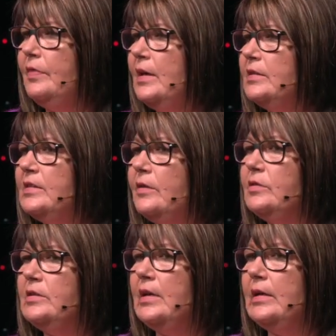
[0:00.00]
that
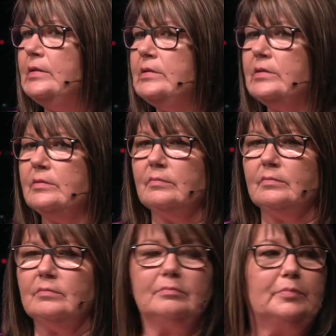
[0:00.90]
sounds nice,
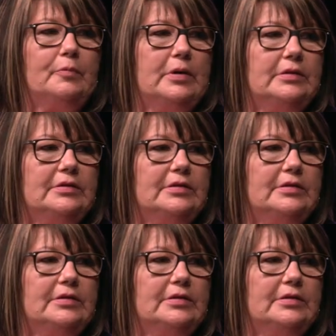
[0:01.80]
but what does